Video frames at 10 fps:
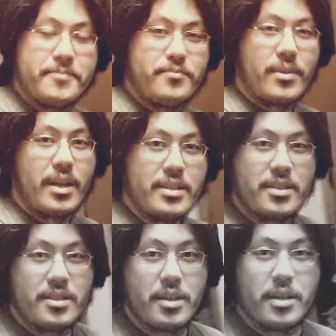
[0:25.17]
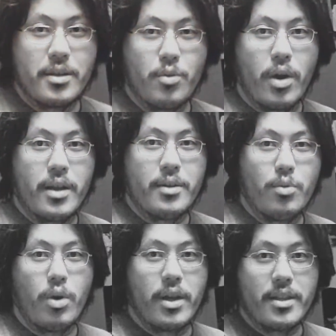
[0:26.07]
and see what what
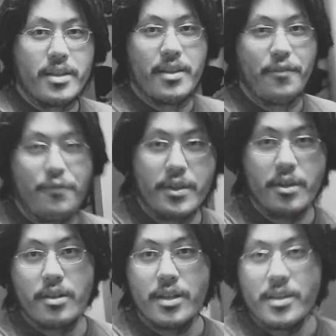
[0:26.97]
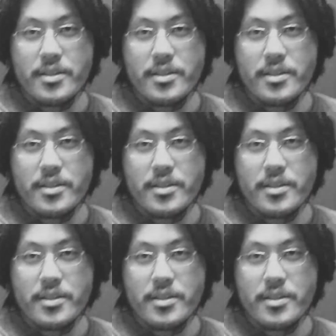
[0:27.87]
the feel is.